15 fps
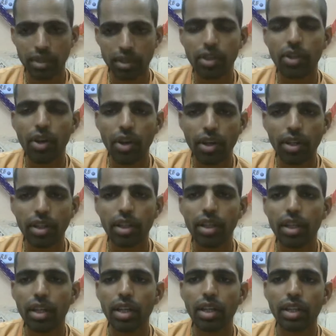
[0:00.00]
Lord
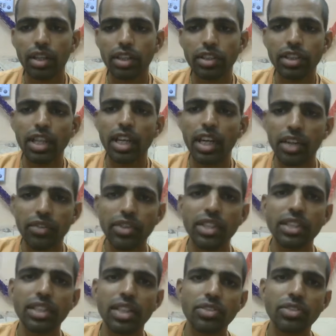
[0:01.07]
Krishna
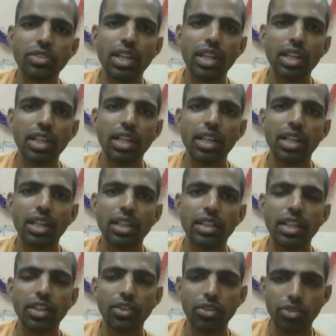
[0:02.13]
convinced Arjuna
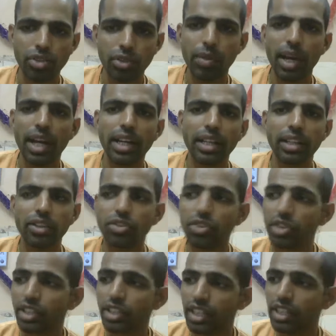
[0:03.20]
that you should fight, you
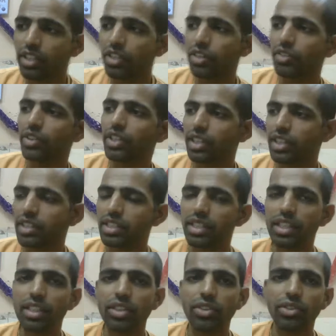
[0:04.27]
should kill your
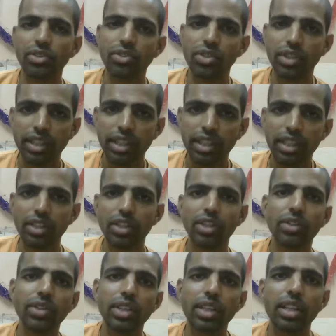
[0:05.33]
teacher, you should kill
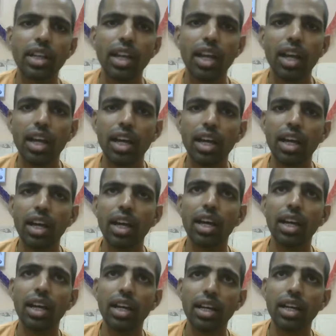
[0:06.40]
your
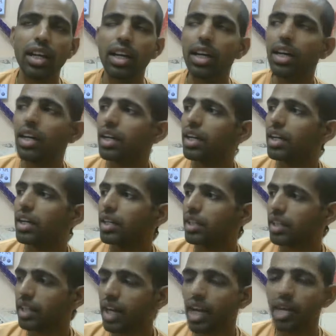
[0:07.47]
uh,
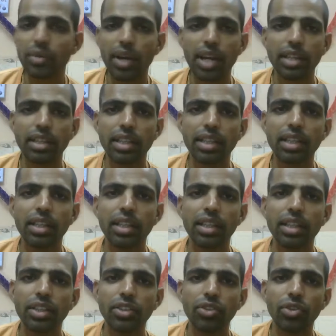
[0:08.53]
grandfather,
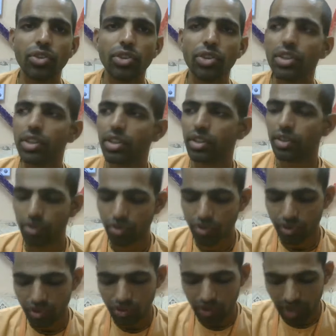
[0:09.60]
you
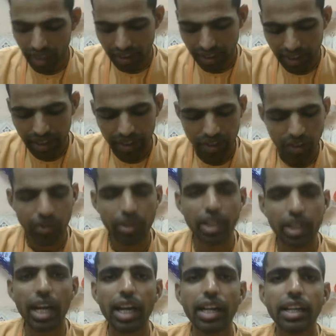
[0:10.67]
can kill
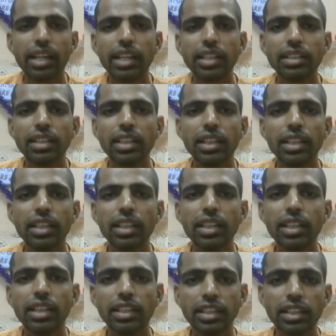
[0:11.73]
your elders,
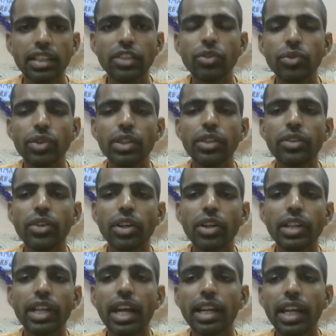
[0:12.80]
still you will
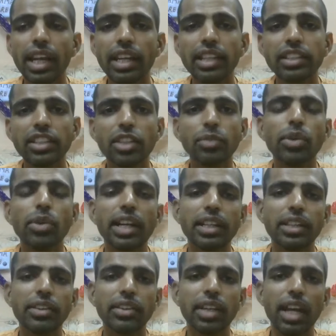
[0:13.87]
not get any sinful
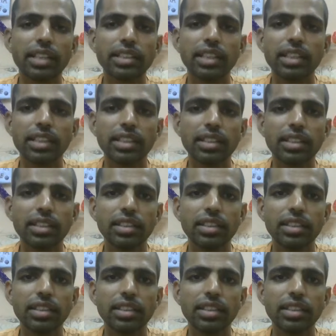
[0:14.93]
action,